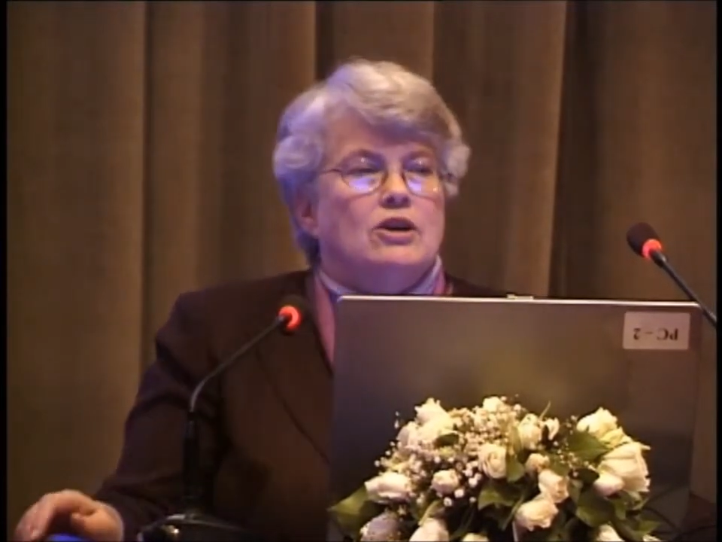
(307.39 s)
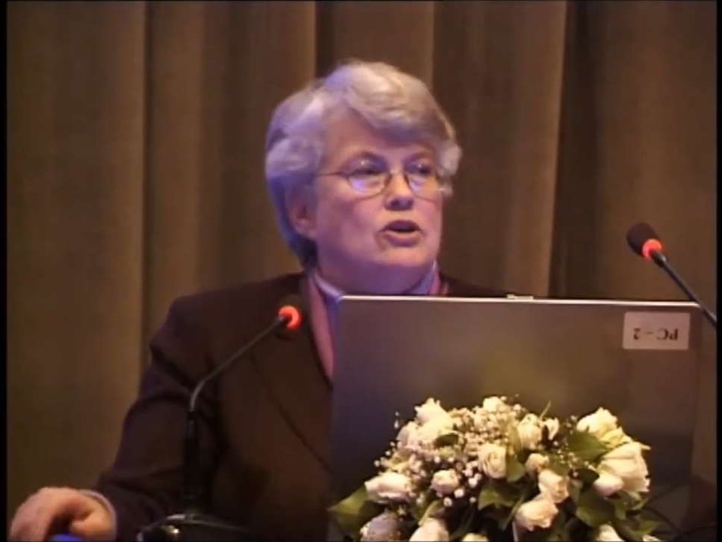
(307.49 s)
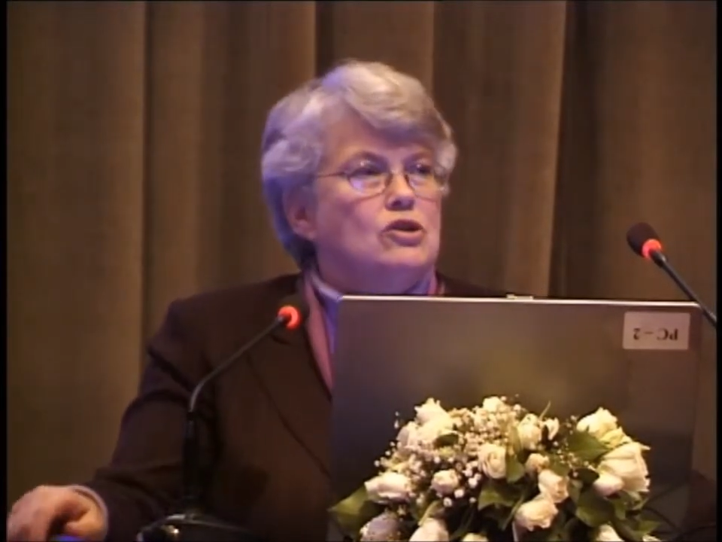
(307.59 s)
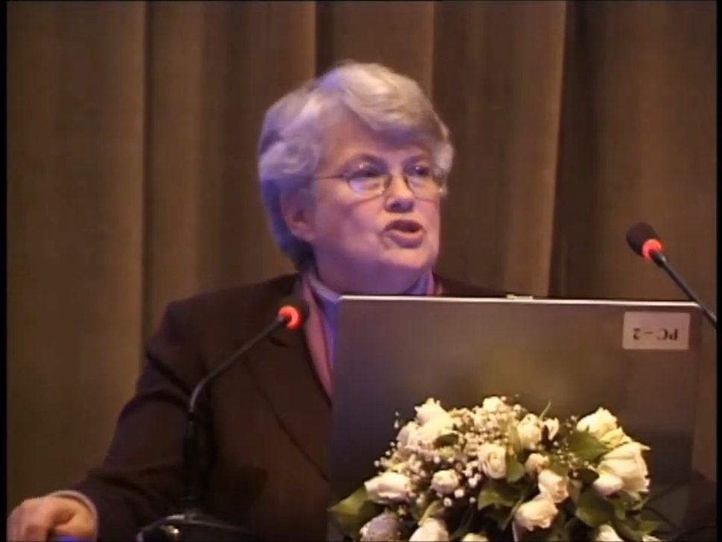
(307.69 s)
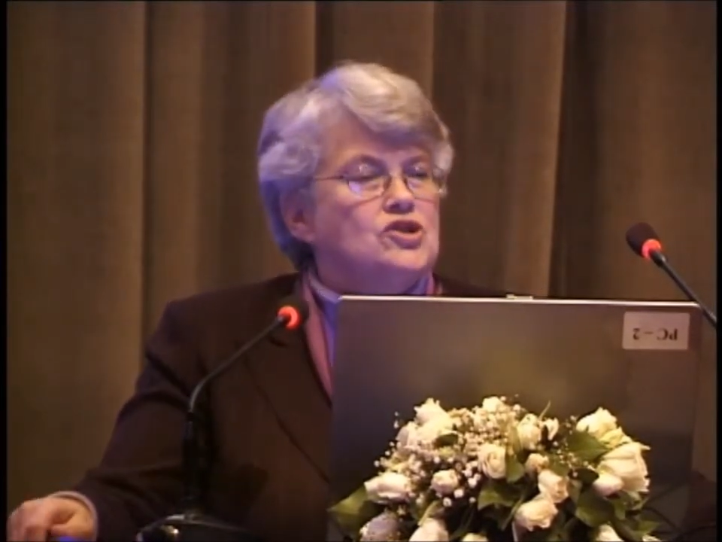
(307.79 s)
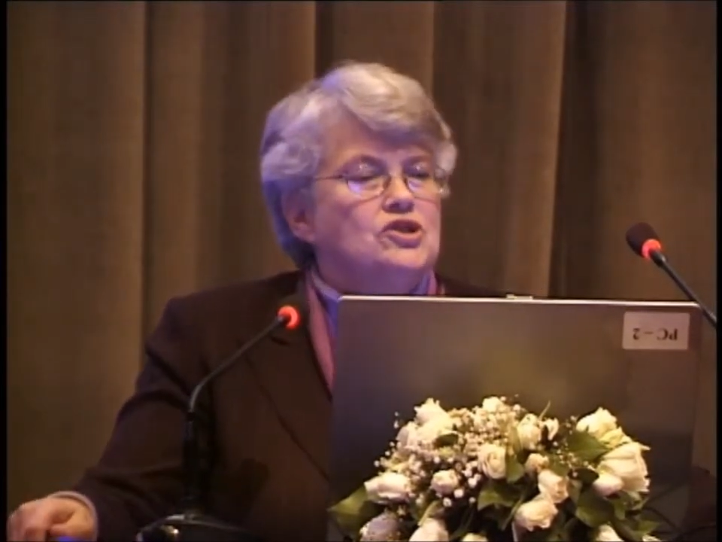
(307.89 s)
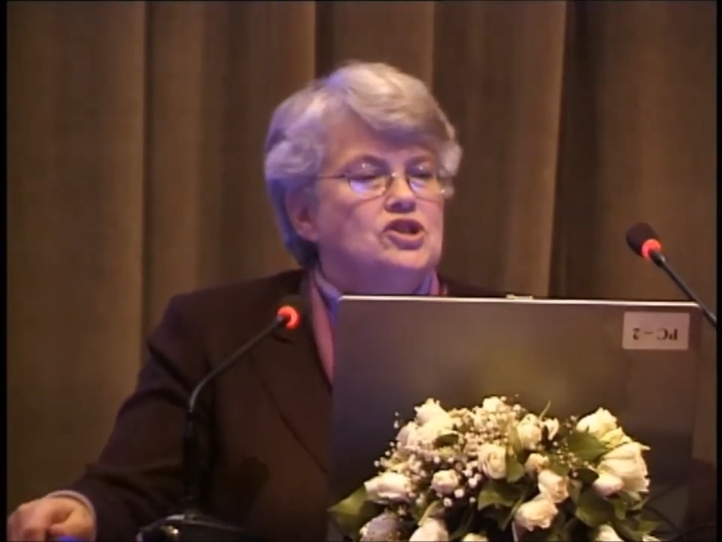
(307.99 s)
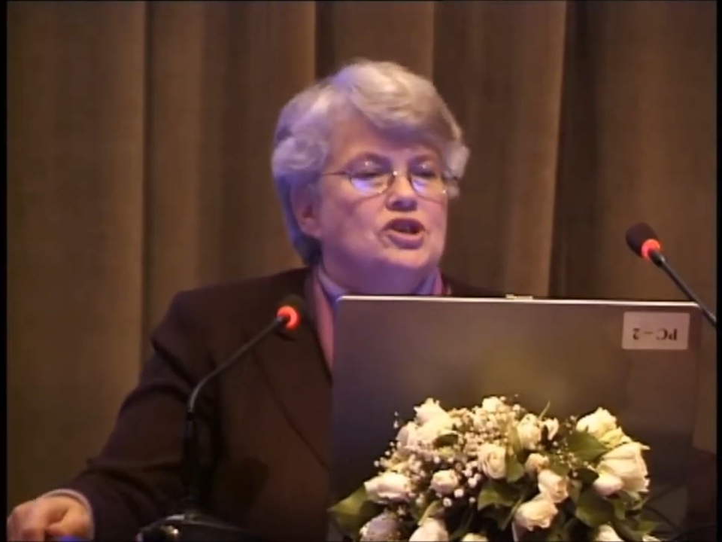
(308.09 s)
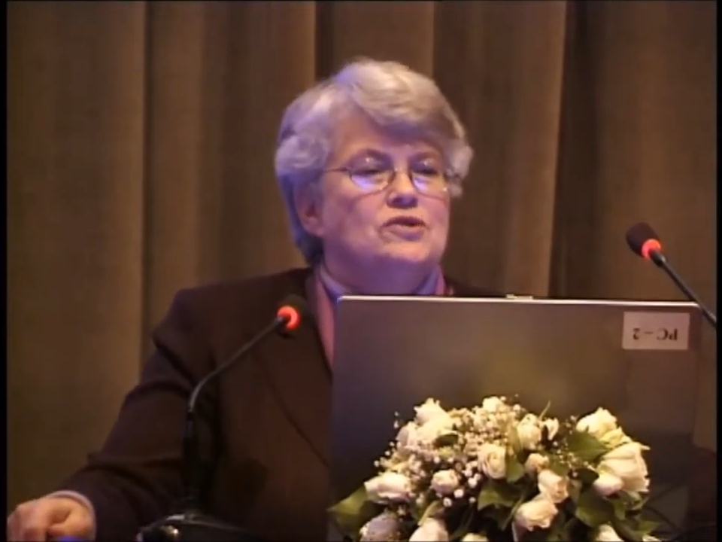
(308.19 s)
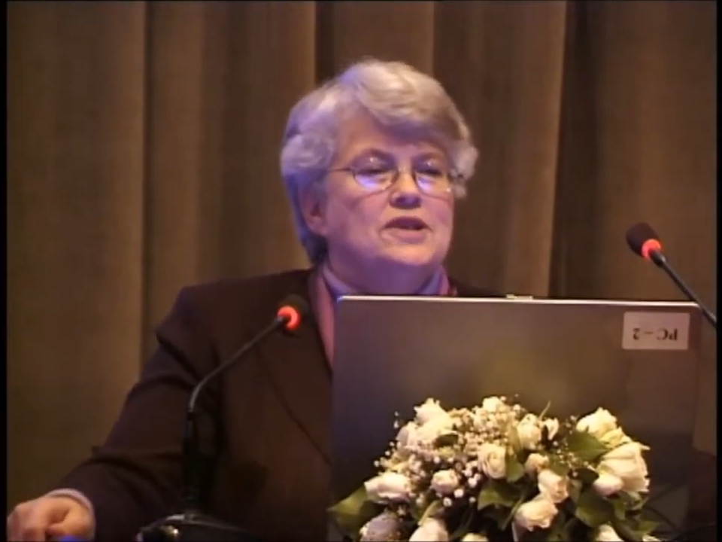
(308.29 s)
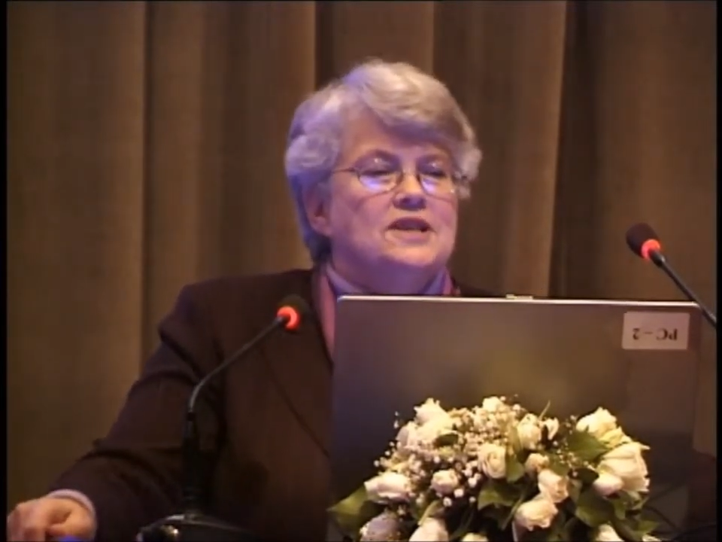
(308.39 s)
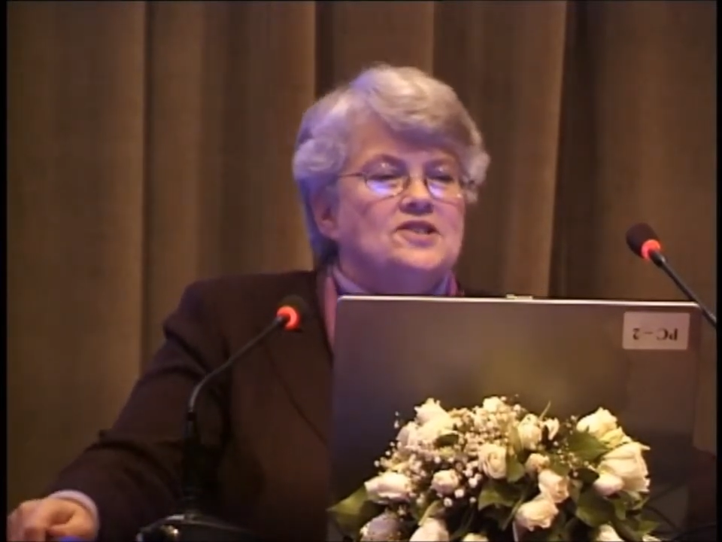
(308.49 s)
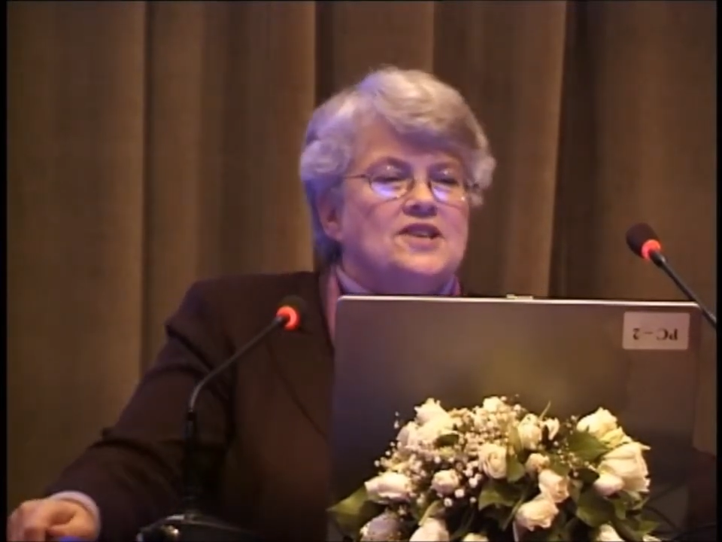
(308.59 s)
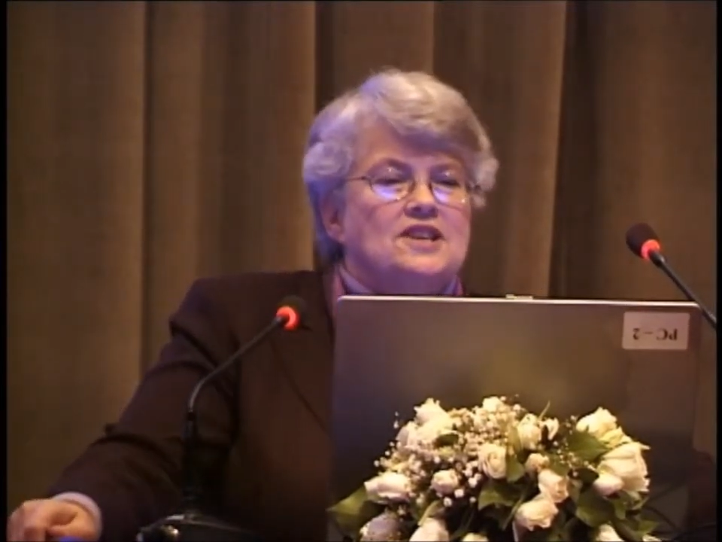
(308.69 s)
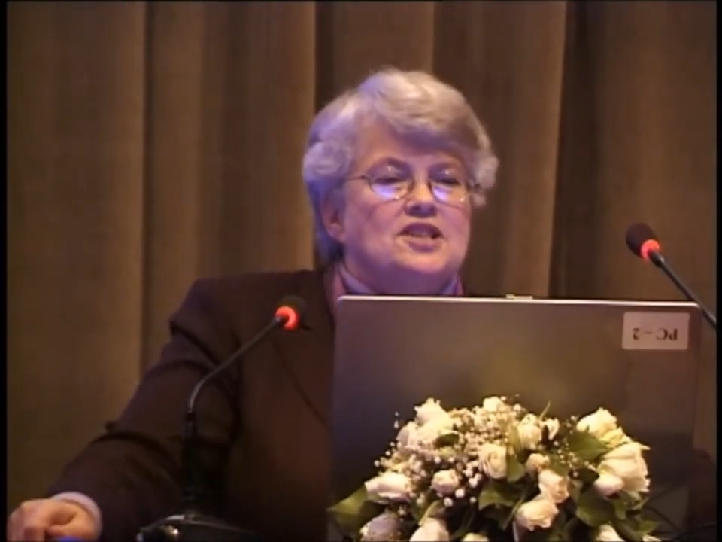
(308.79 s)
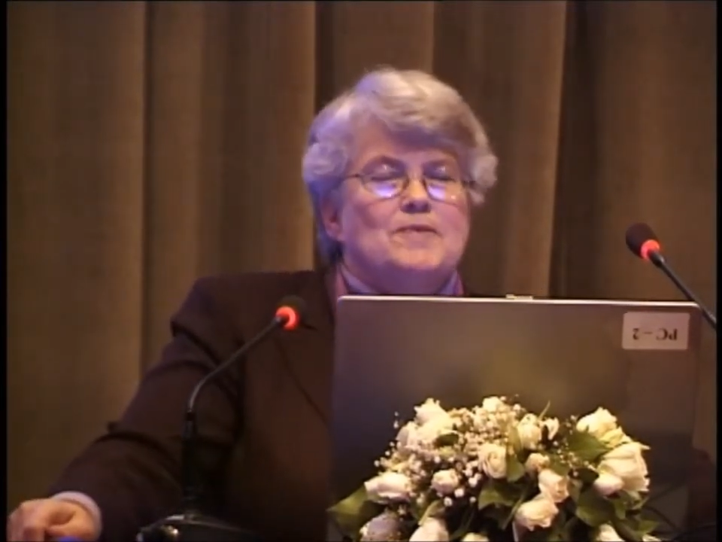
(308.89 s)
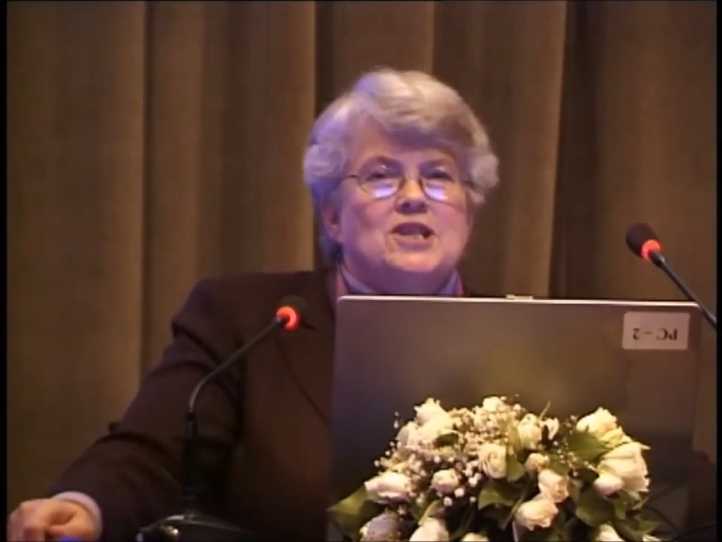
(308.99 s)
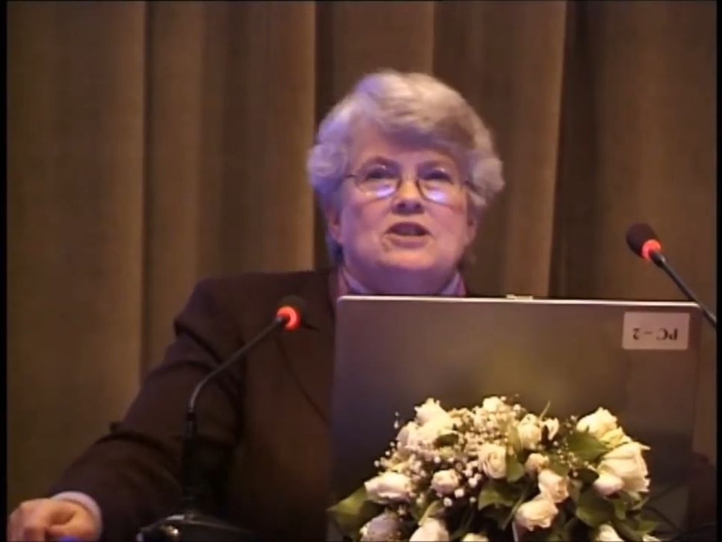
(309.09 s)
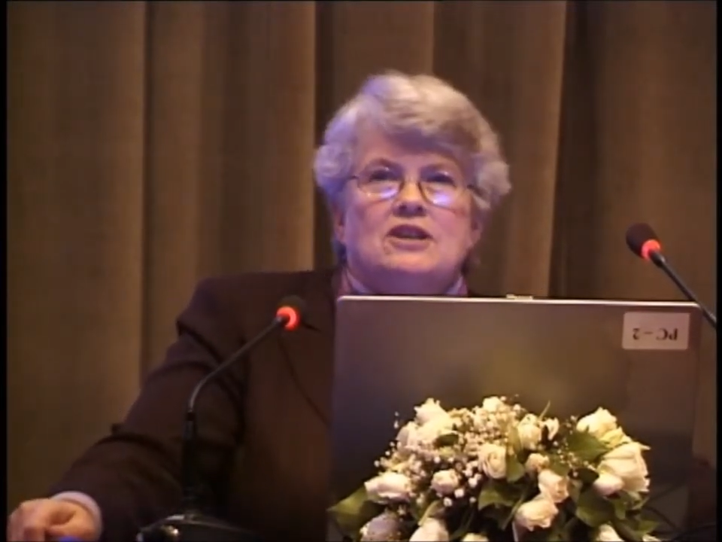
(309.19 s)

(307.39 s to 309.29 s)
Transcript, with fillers: who should do the assessment?